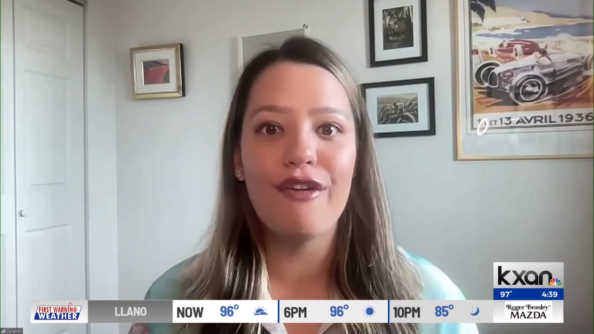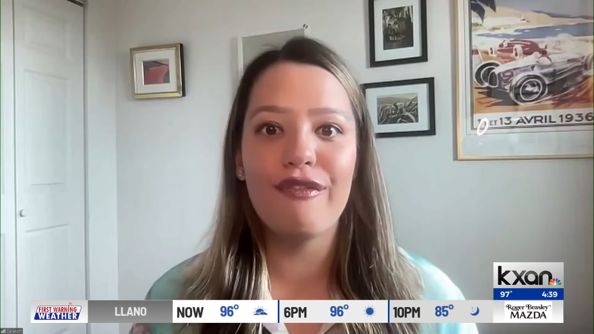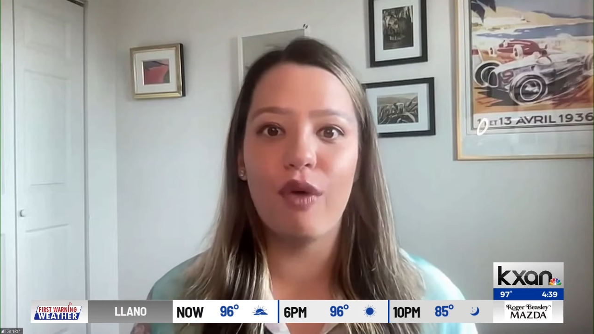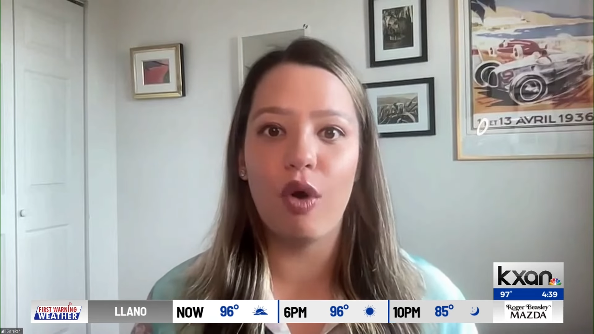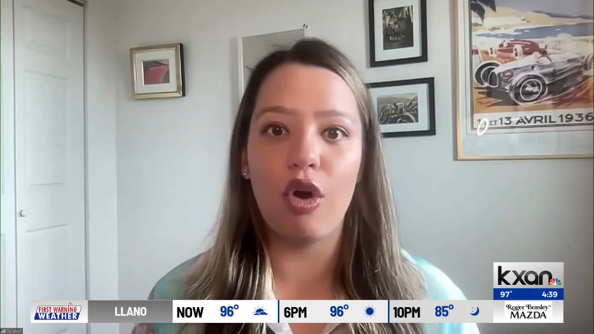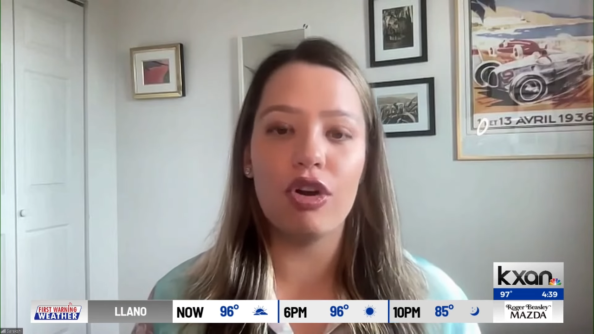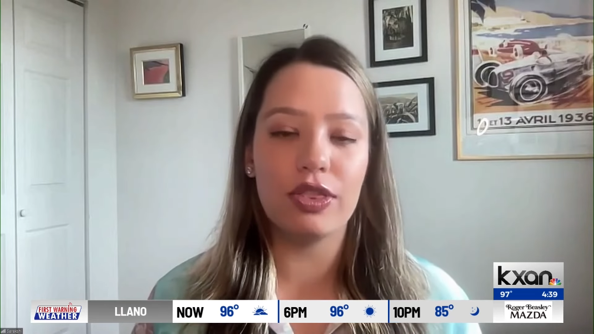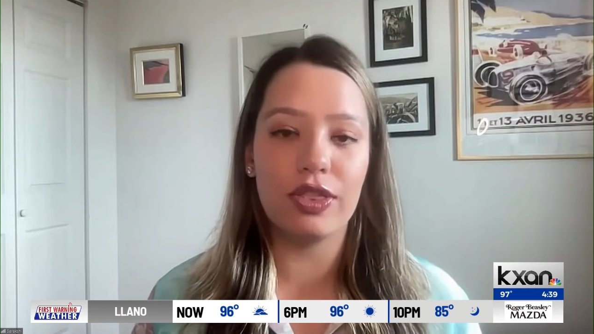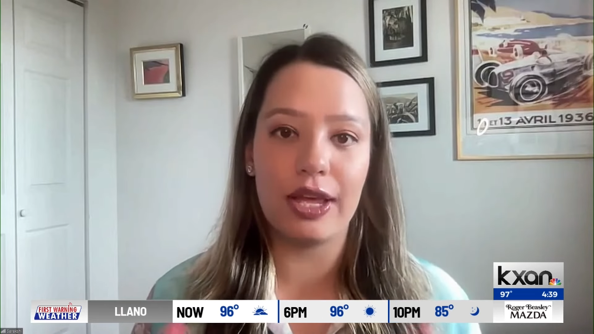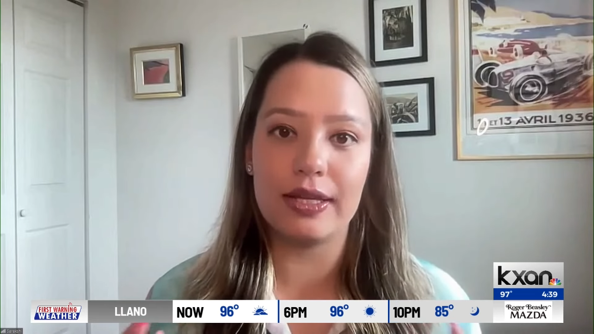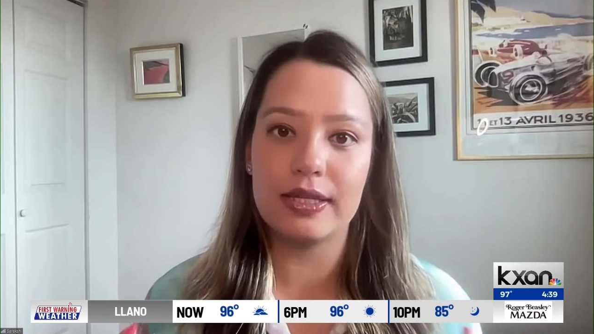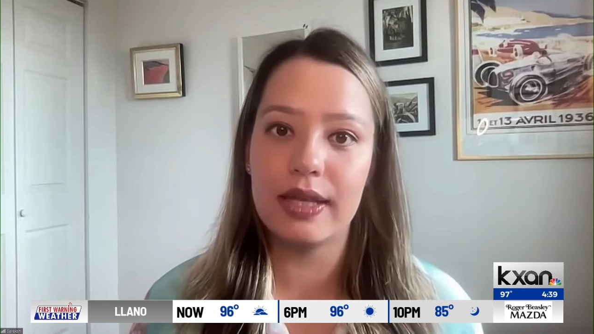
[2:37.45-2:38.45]
for
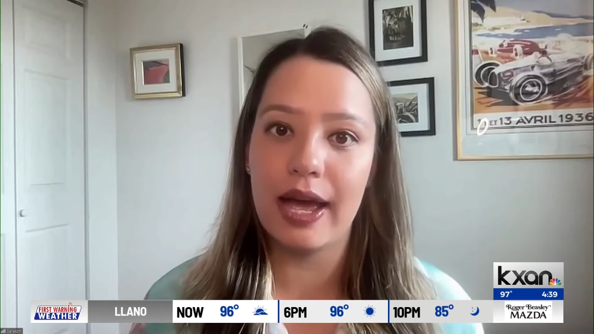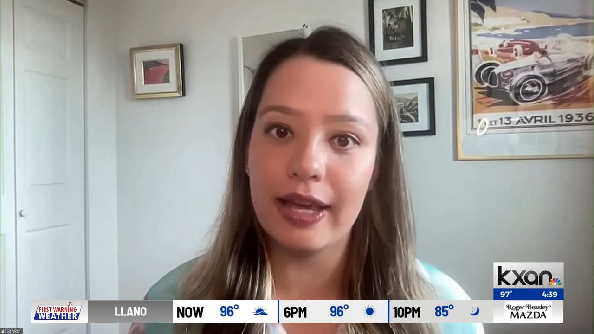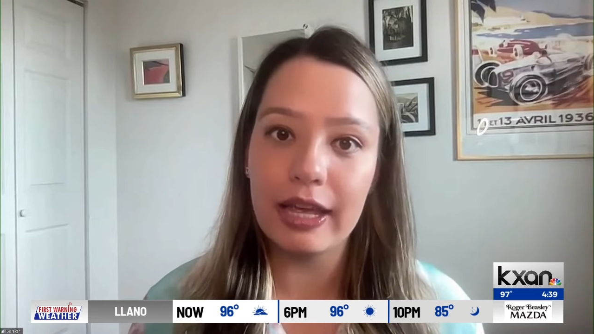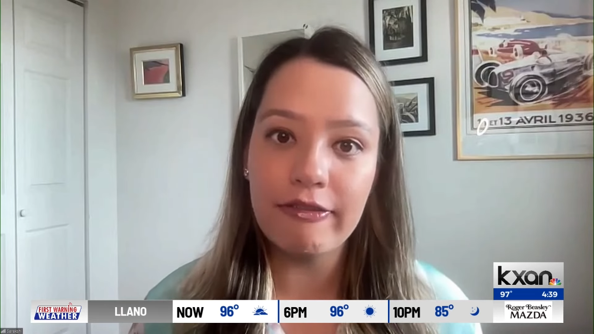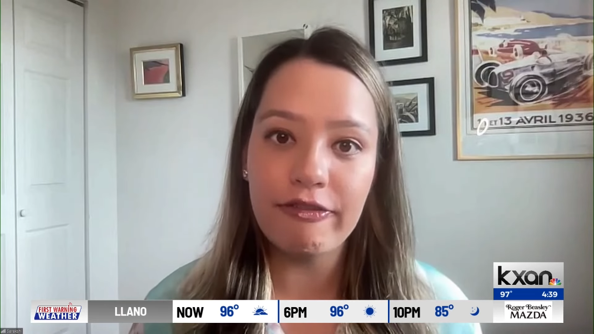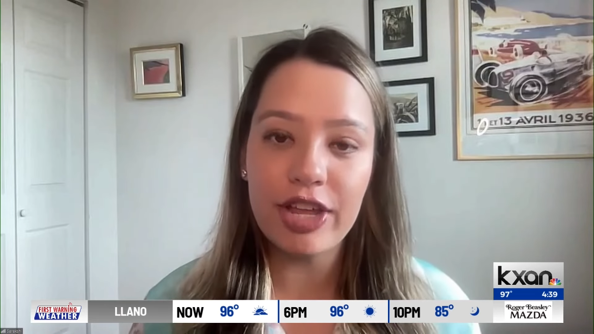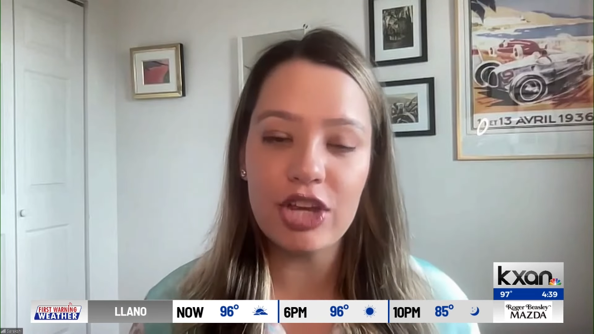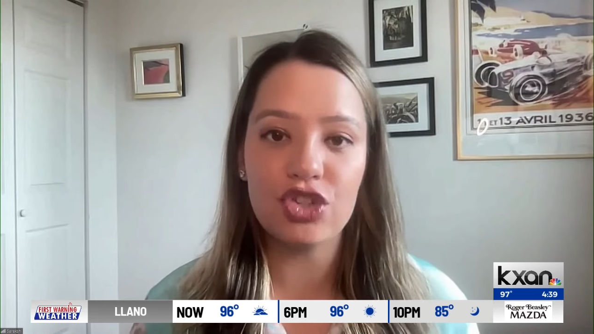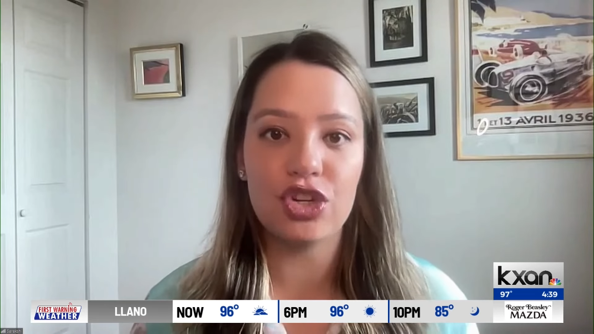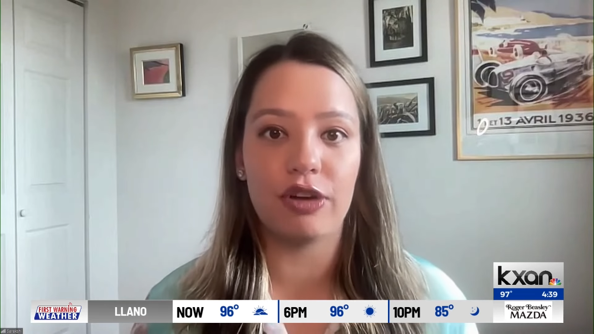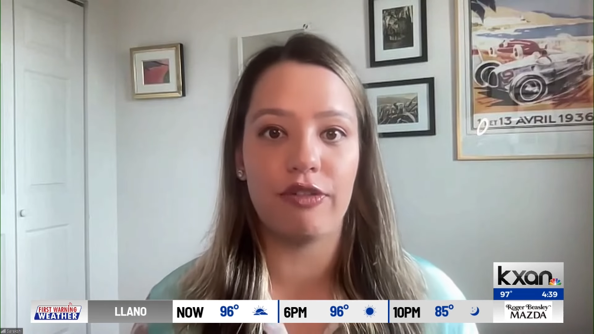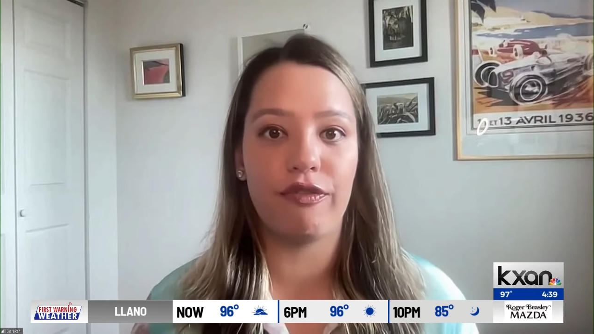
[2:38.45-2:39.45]
things like
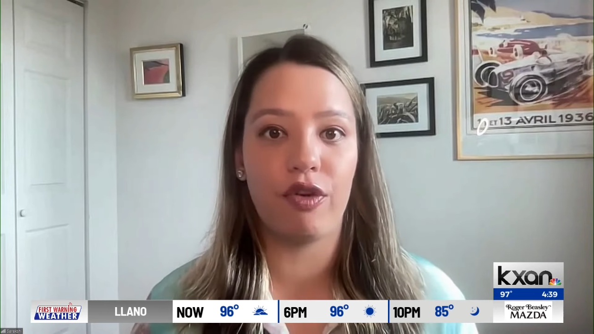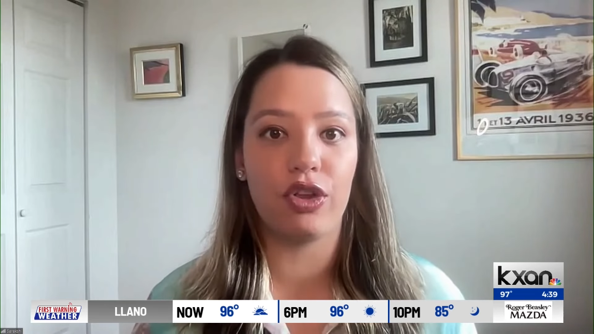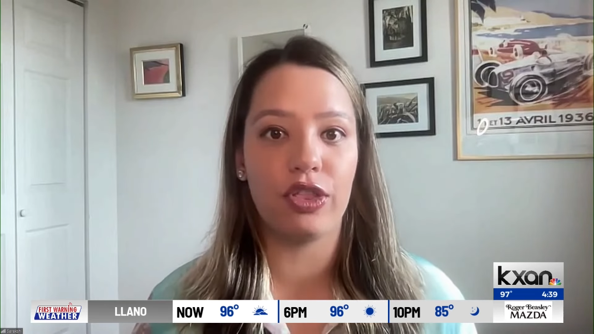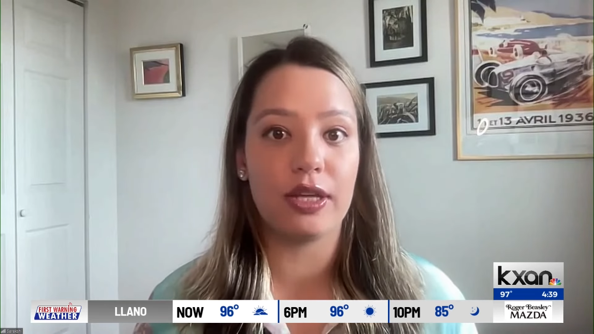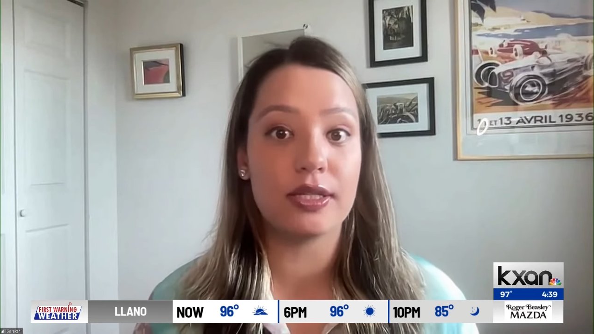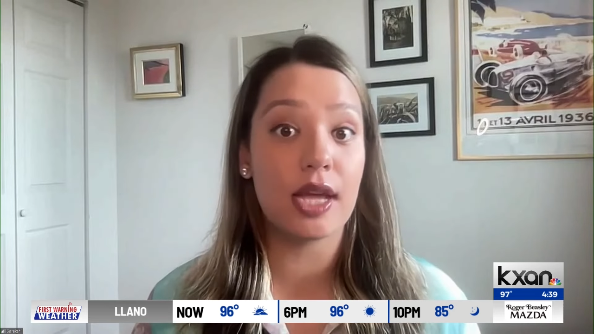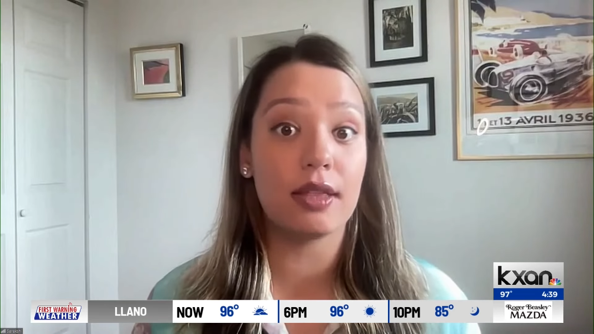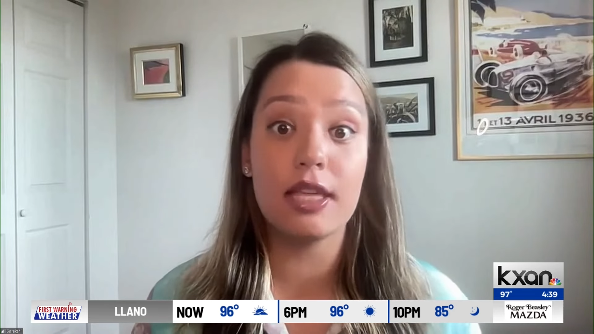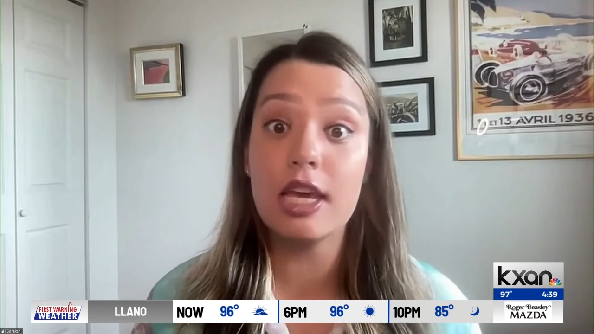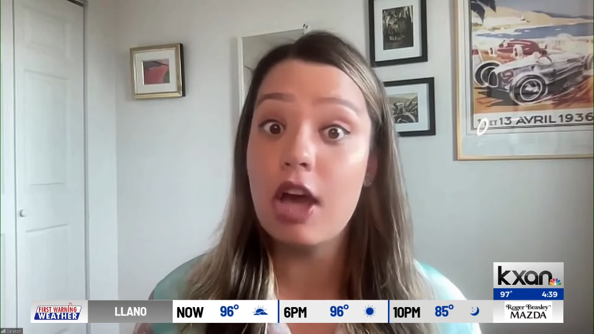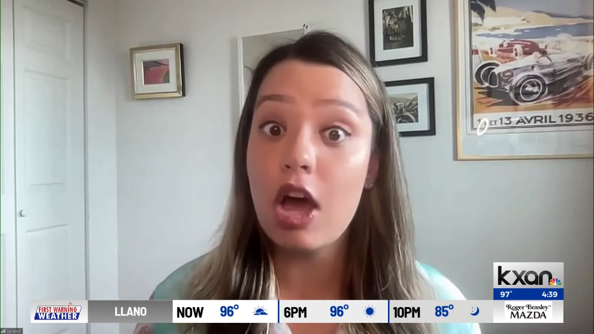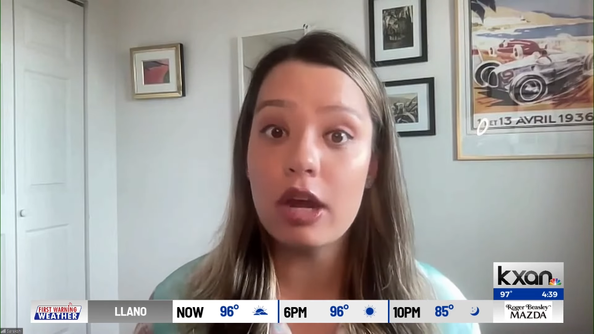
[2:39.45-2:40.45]
inflation, for things like the
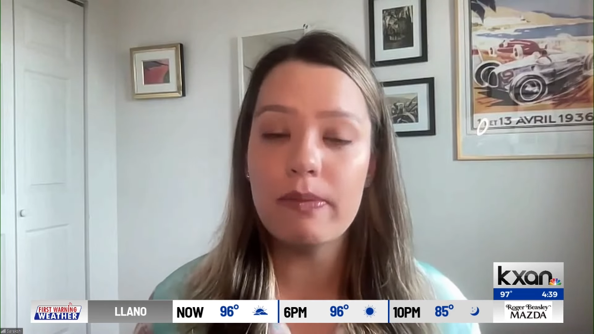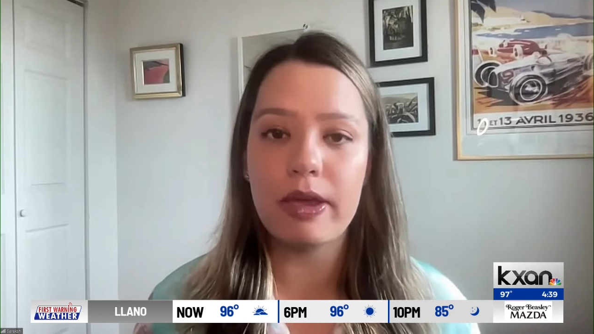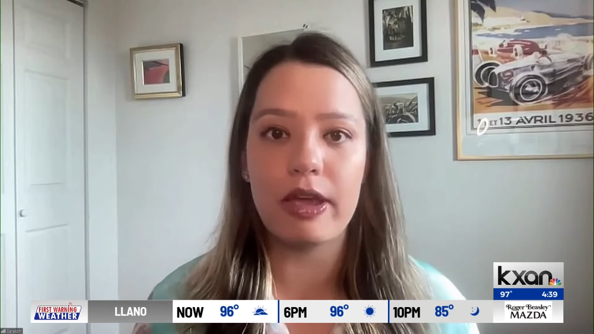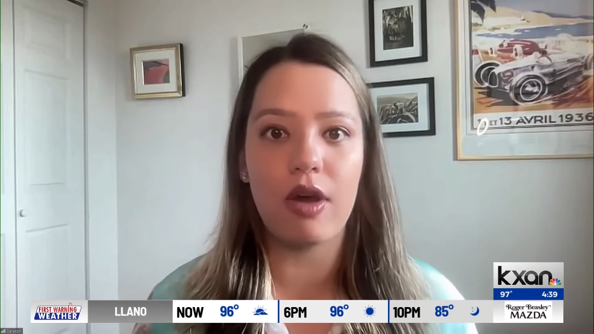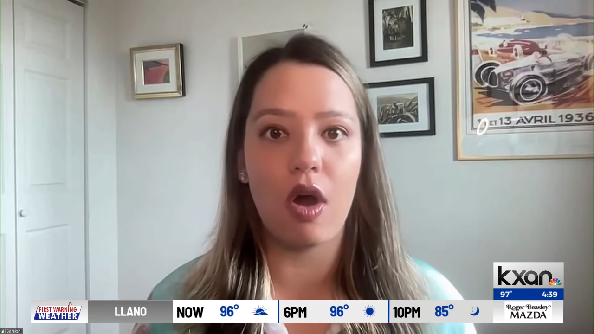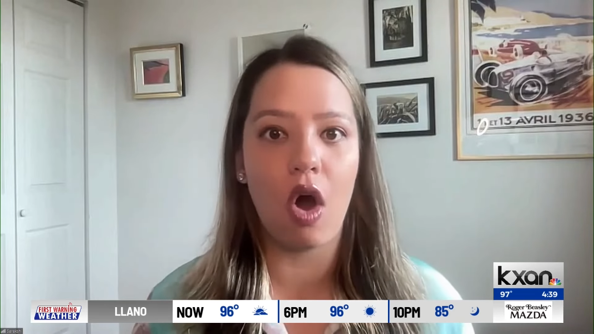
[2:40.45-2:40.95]
economy,